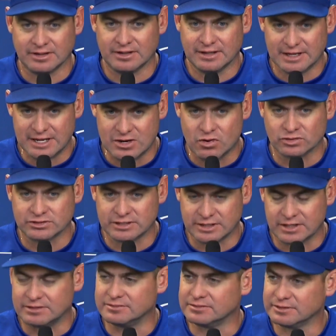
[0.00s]
he knows he
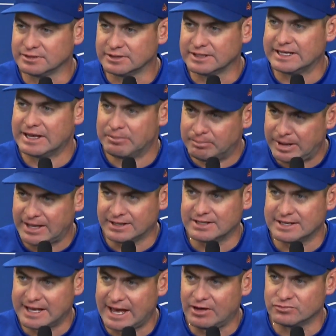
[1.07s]
can get back in
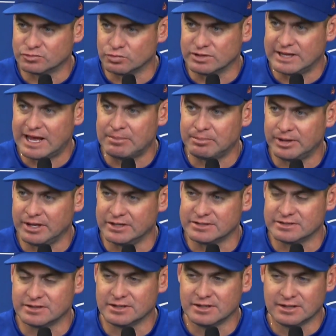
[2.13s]
counts with that
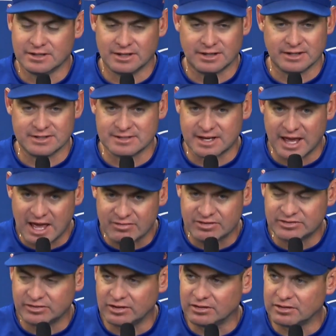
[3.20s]
pitch. Uh, he's a heavy
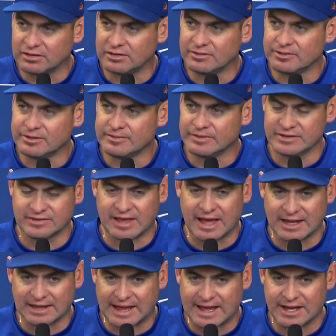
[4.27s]
sinker. He's
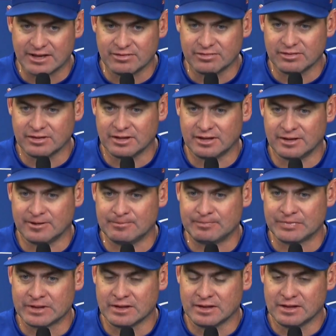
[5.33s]
got live, um,
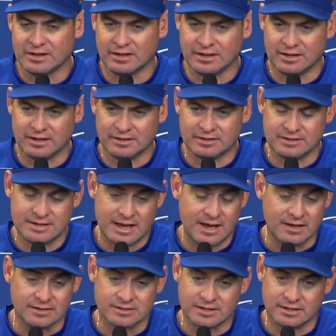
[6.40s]
and
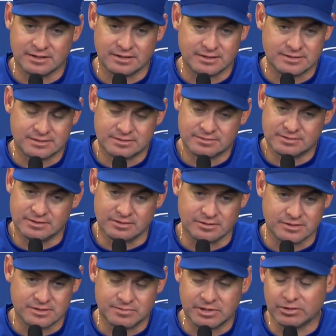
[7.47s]
yeah, and he's you know
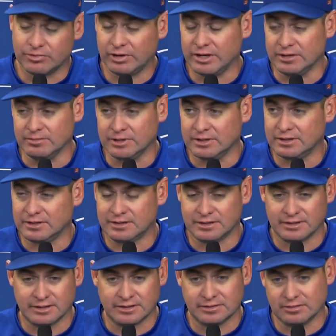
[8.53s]
he's been great, man.
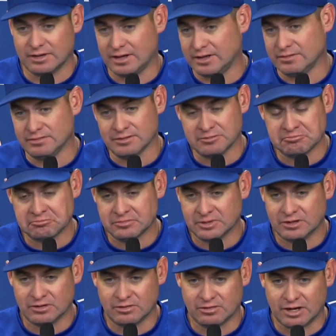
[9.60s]
Uh, and today,
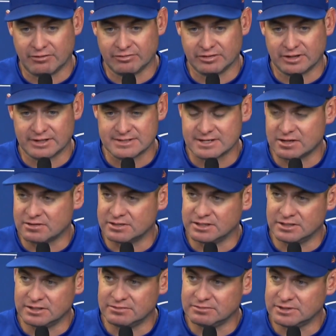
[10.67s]
you know, after that second
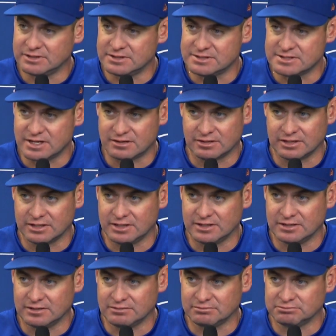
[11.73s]
inning, he settled in
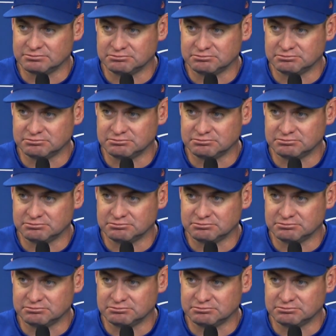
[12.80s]
and